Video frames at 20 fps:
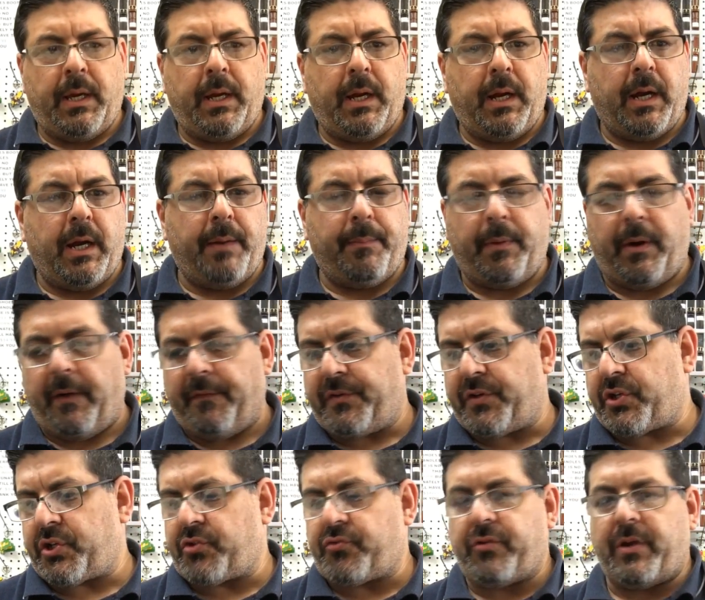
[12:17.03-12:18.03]
I've
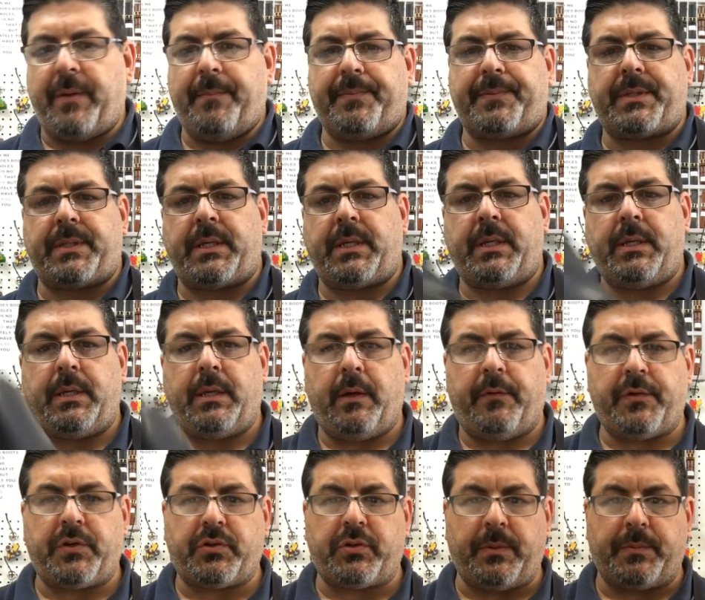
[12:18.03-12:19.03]
stripped
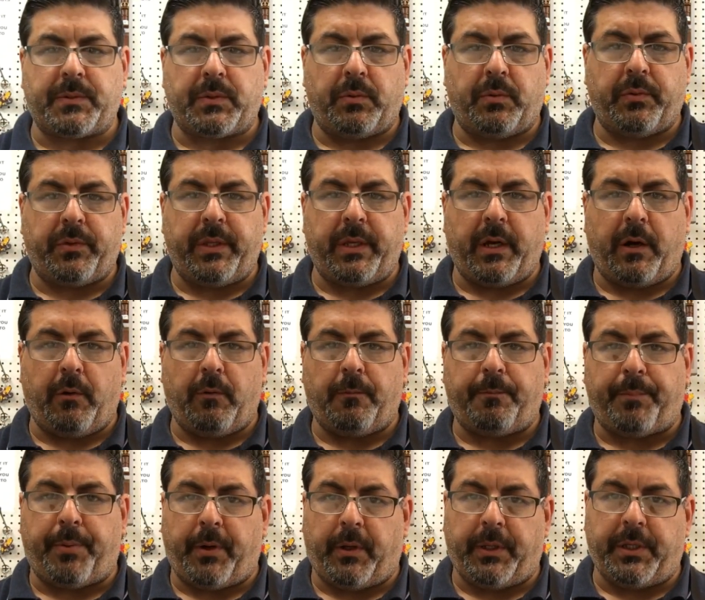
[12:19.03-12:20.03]
all the
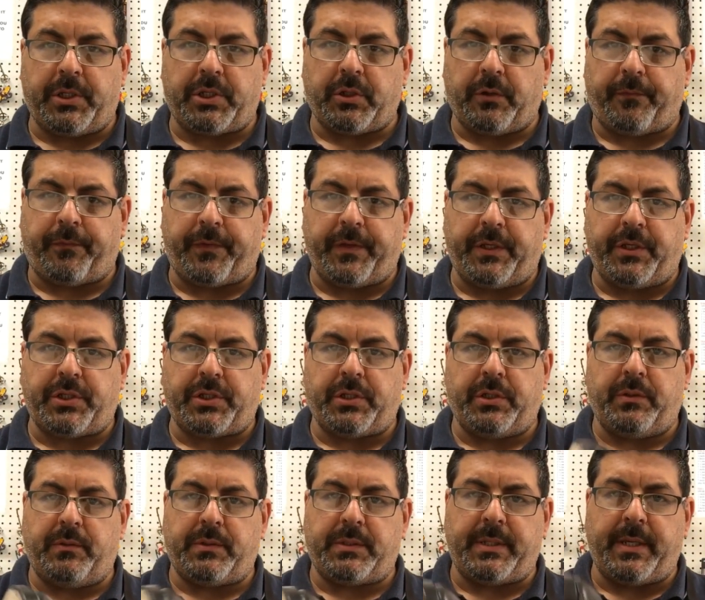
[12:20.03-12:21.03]
old polish off these
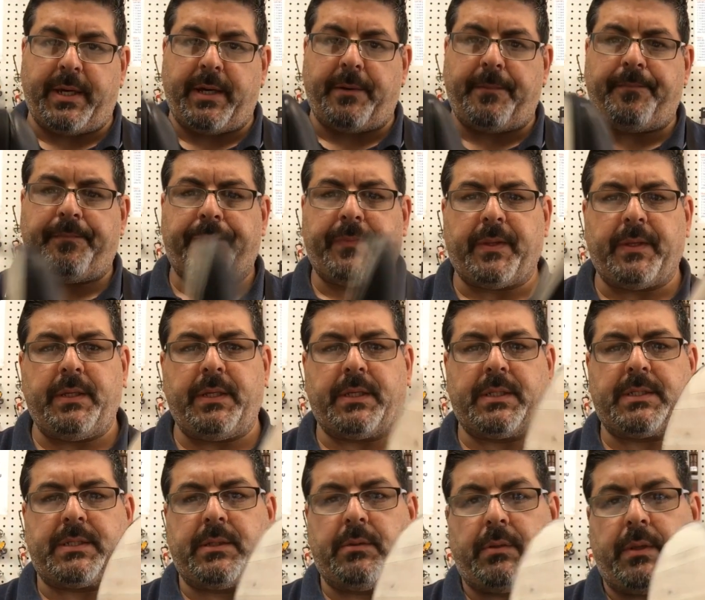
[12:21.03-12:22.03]
shoes now. You
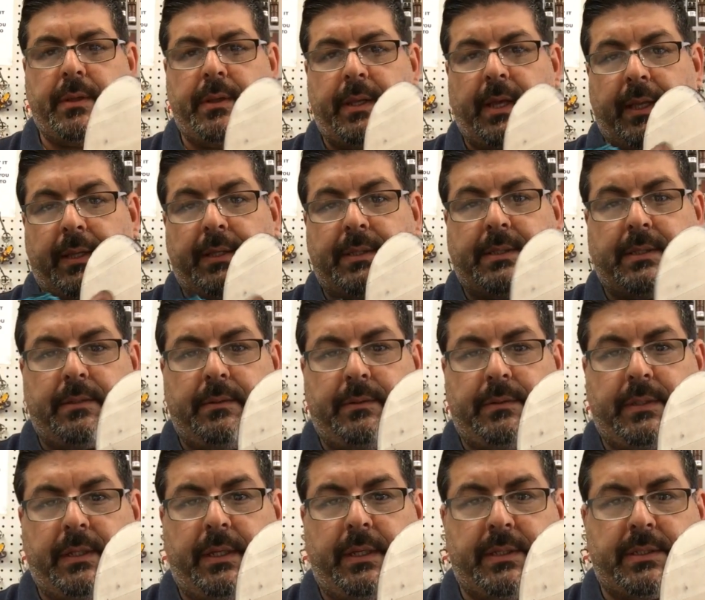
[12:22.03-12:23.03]
can still
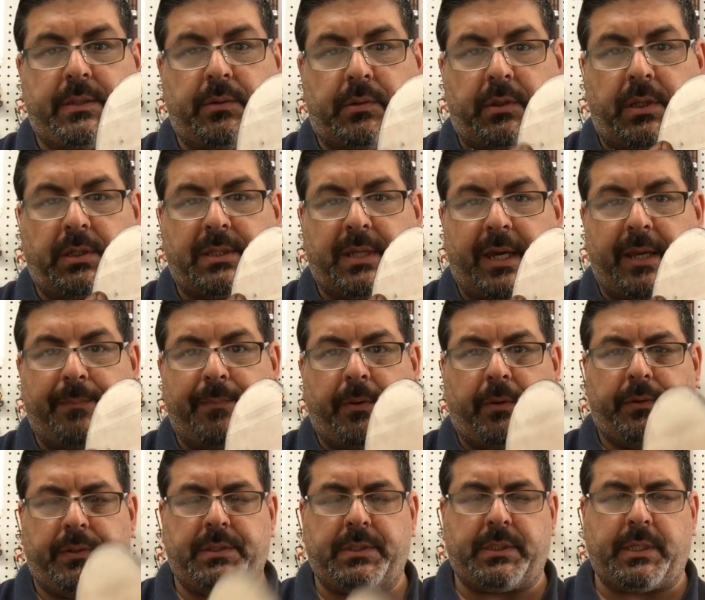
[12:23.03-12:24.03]
see it's still got the tape
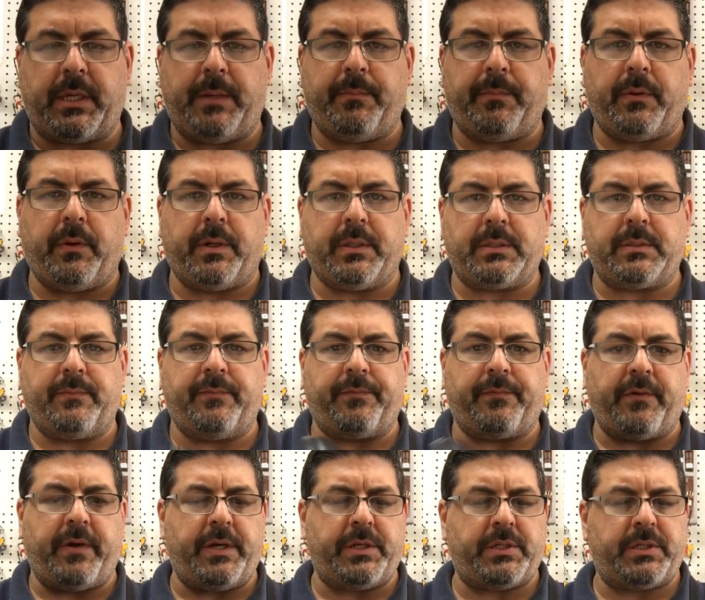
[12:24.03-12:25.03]
on just to keep them nice and
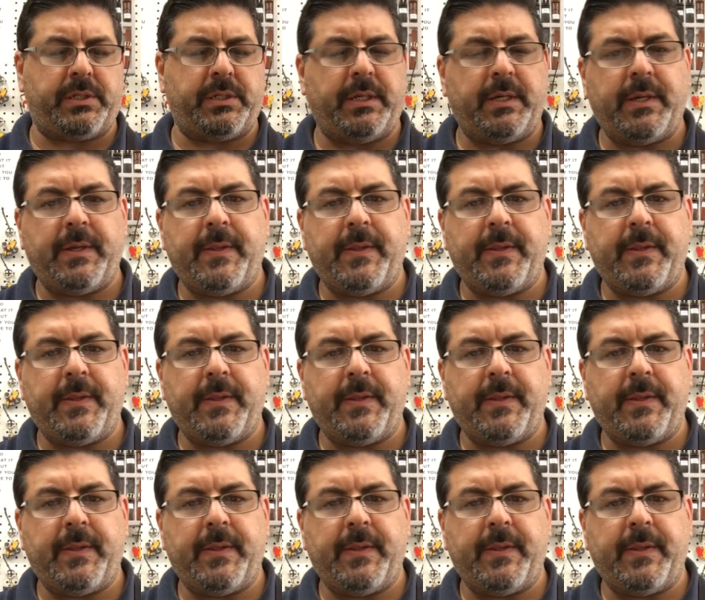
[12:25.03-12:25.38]
fresh.